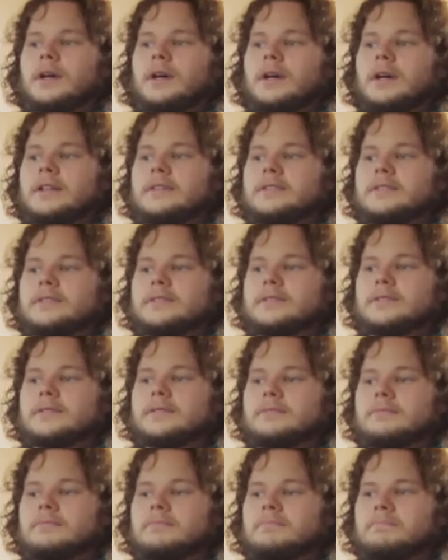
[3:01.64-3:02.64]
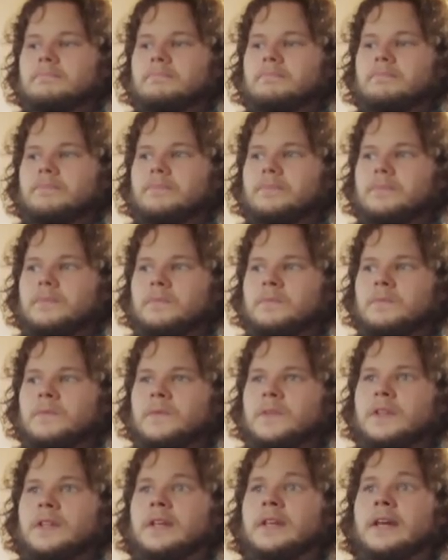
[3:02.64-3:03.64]
it's
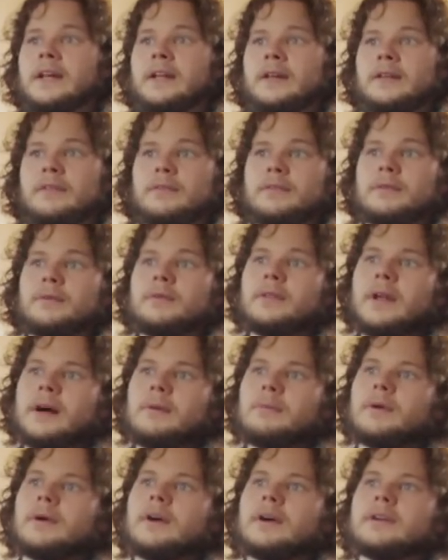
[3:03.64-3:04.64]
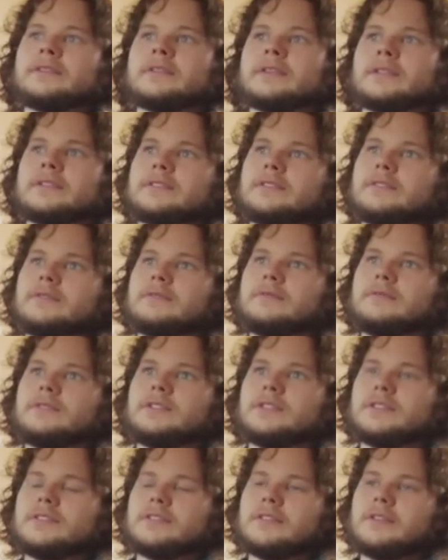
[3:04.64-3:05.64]
getting through that process of
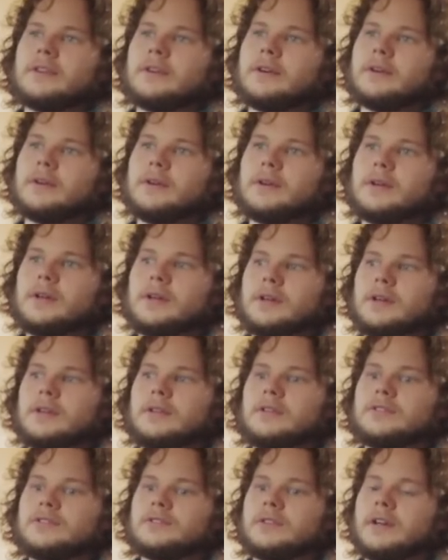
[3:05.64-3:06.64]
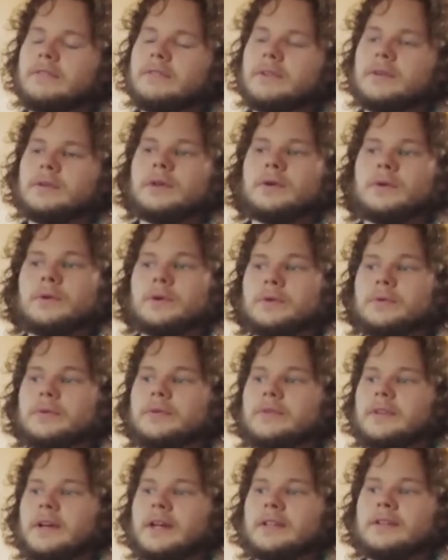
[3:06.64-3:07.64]
just the strife. It
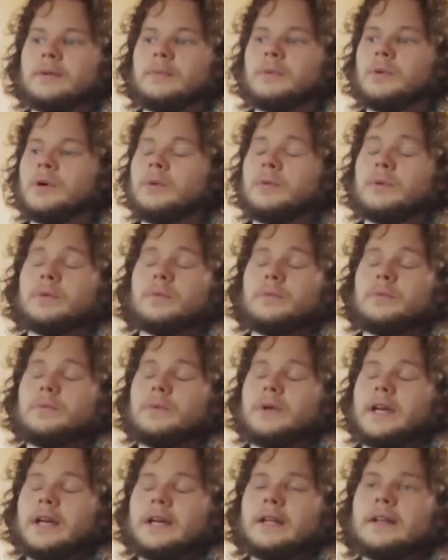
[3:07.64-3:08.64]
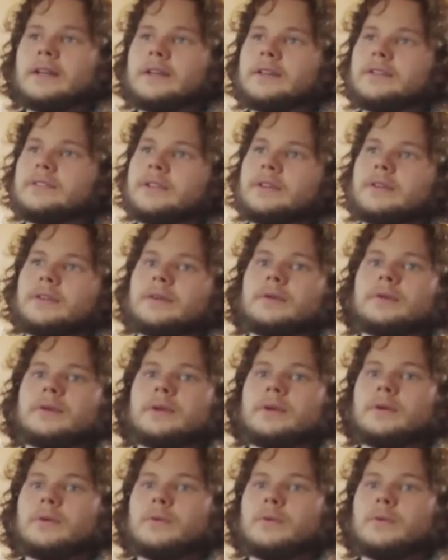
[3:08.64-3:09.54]
was at the point where we hated each other.